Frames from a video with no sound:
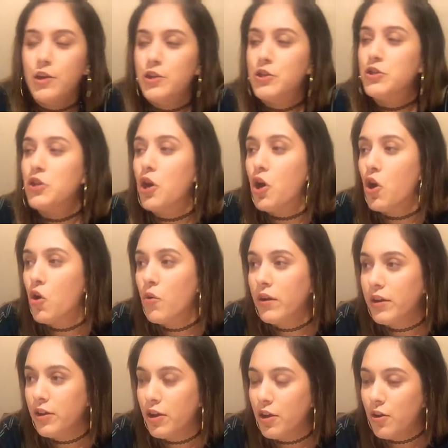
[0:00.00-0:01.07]
So,
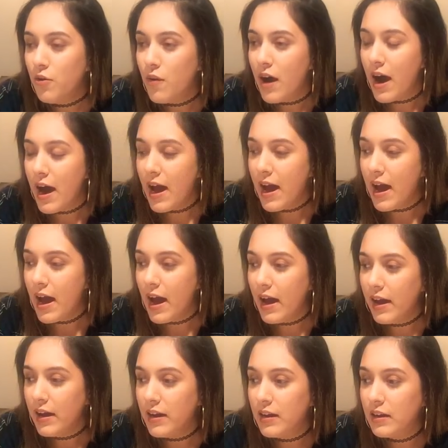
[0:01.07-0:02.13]
you know,
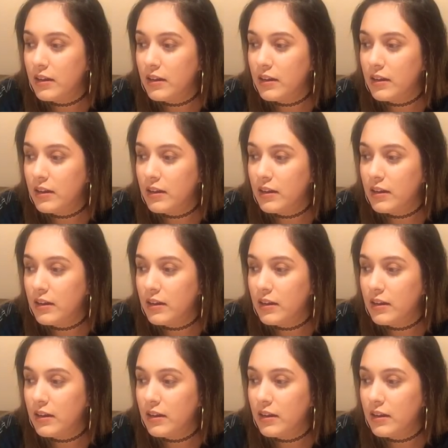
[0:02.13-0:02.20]
I